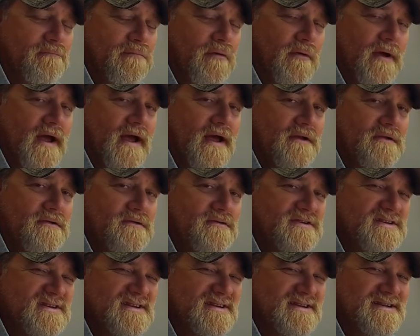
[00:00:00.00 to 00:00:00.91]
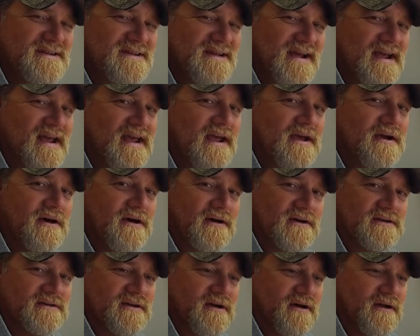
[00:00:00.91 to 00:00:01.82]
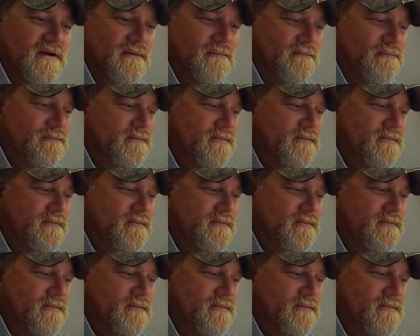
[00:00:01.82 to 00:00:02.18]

brand new sticky hooks on them.